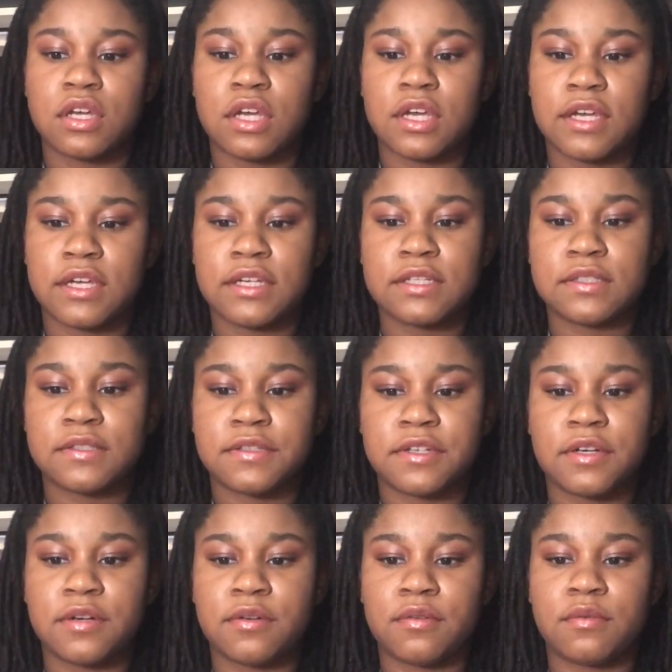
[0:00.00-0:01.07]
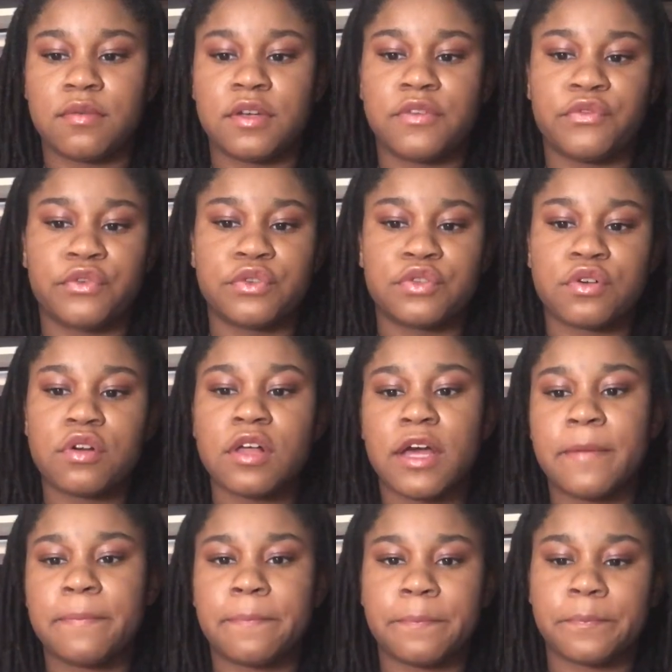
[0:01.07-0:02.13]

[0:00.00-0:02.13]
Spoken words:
And so if you scroll up,